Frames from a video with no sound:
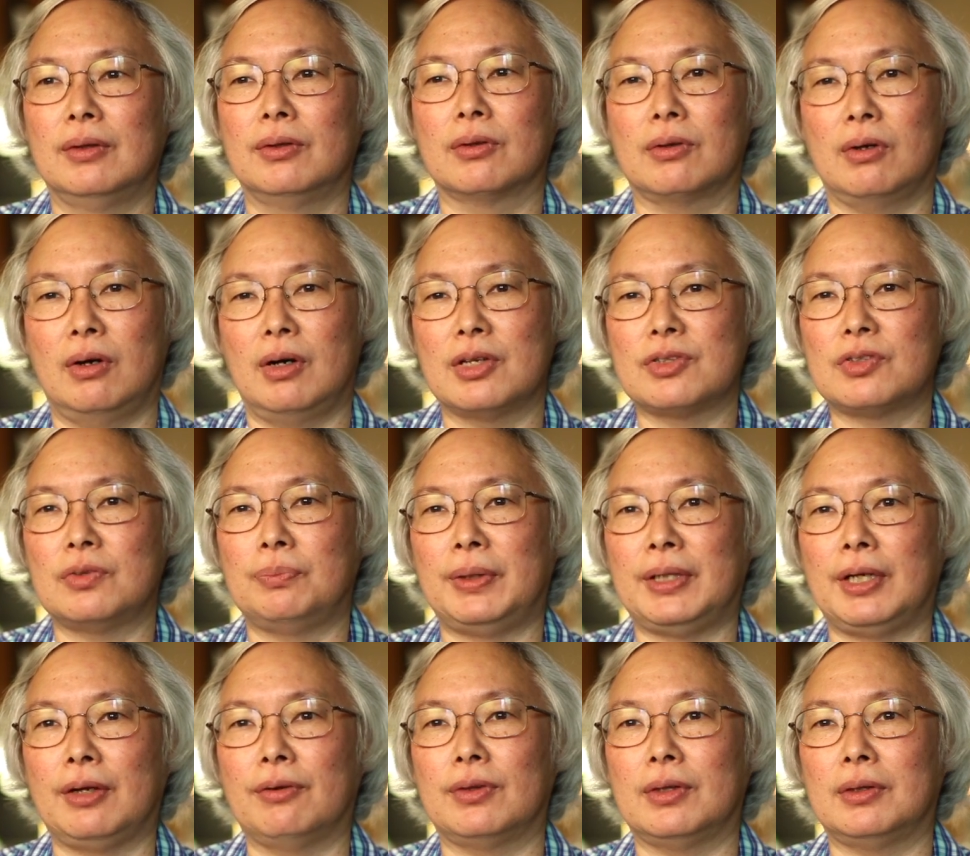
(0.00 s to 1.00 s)
the cause of
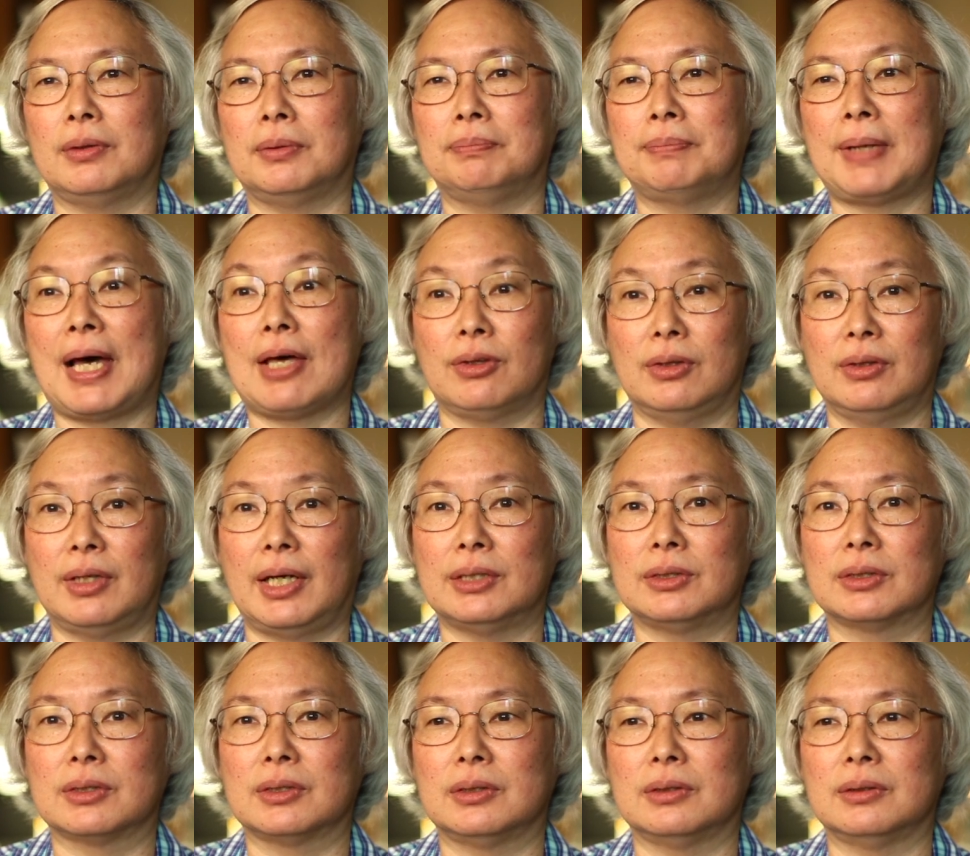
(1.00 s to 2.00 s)
many of the
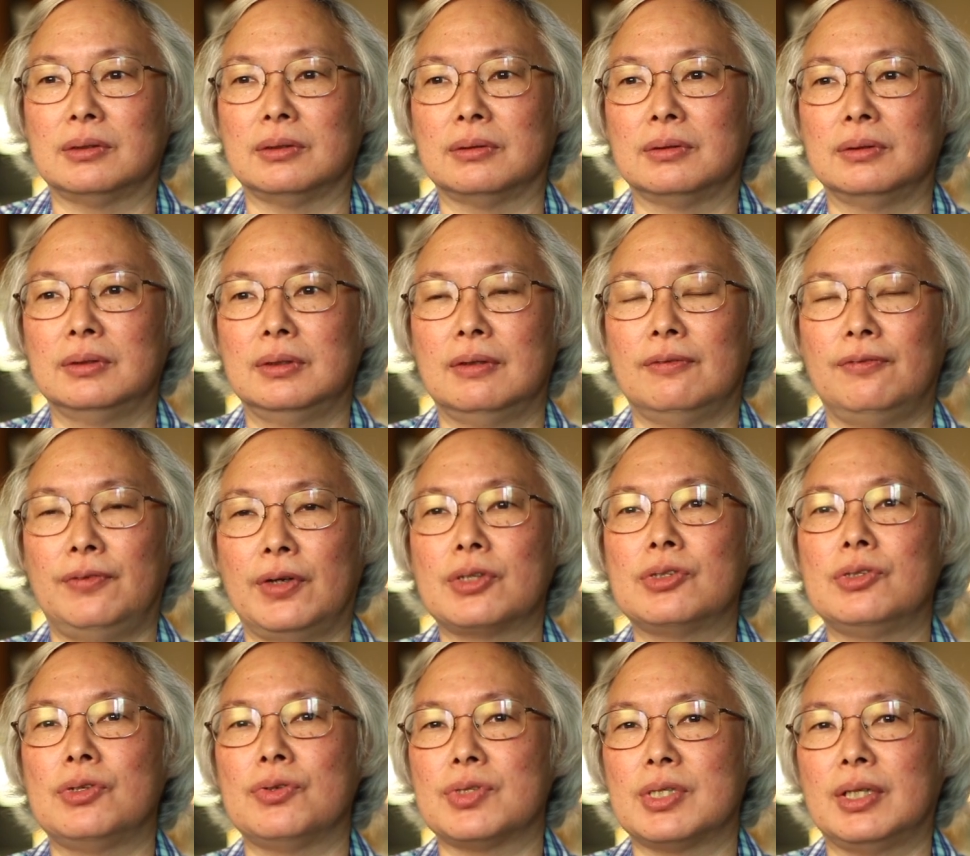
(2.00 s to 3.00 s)
pathological
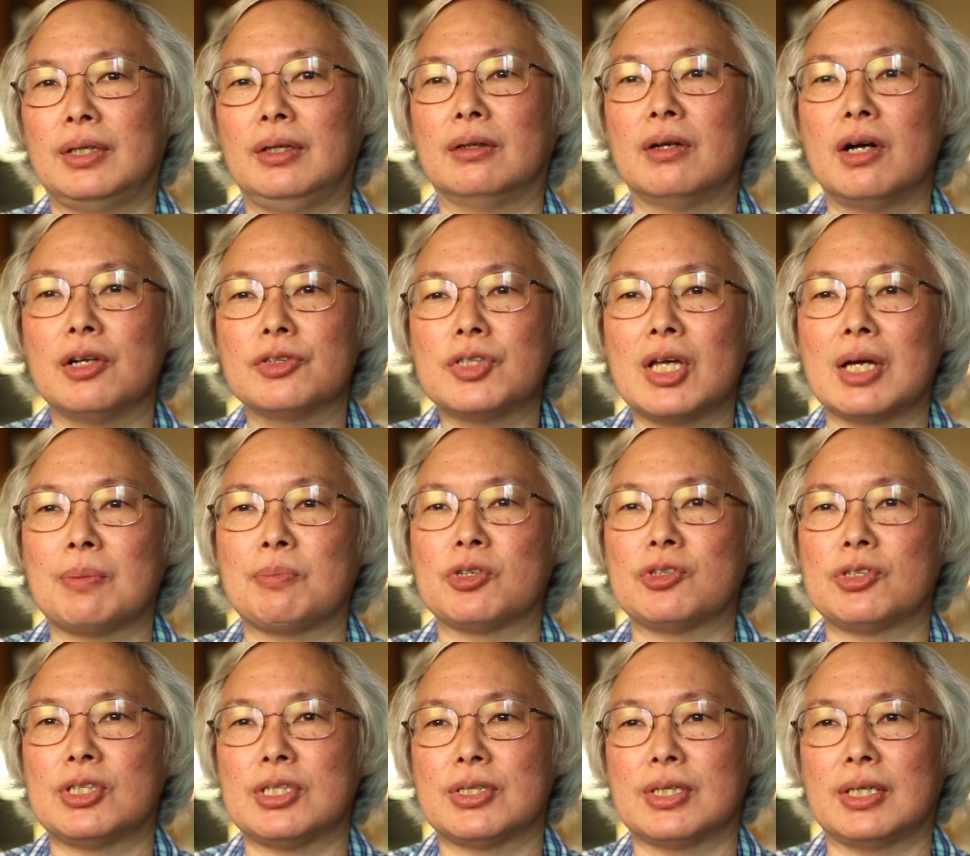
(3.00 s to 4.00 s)
effects you see in
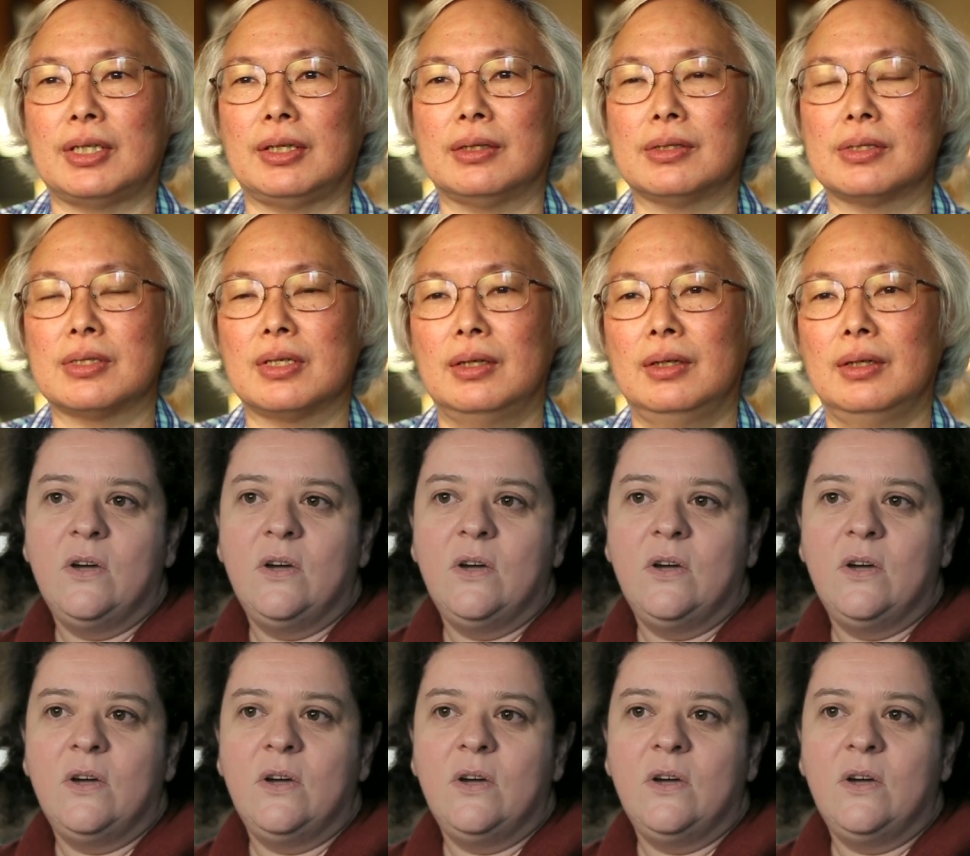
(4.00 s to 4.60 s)
Alzheimer's disease.